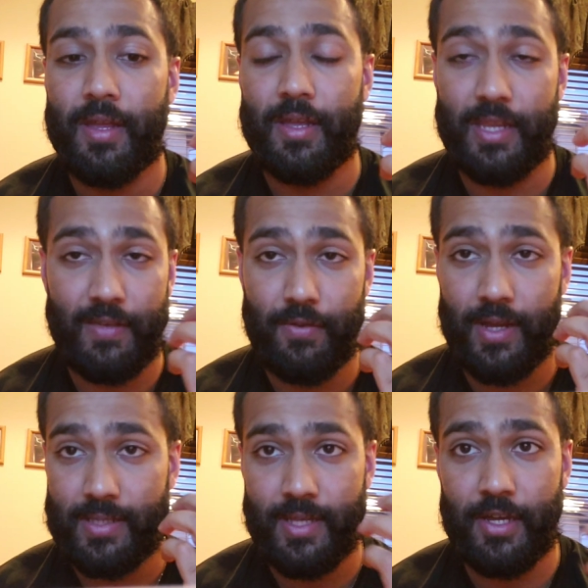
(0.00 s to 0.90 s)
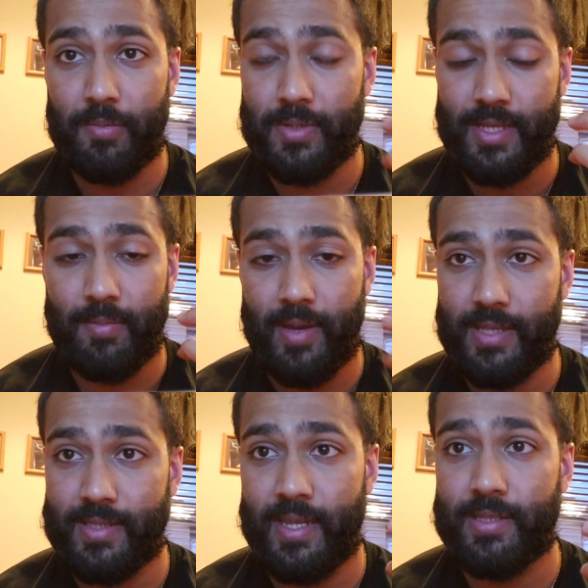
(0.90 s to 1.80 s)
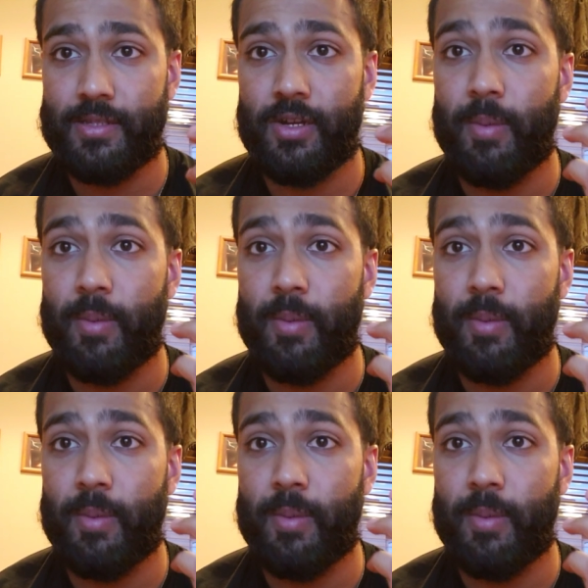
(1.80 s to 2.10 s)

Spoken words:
going to give you guys the 100% best answer.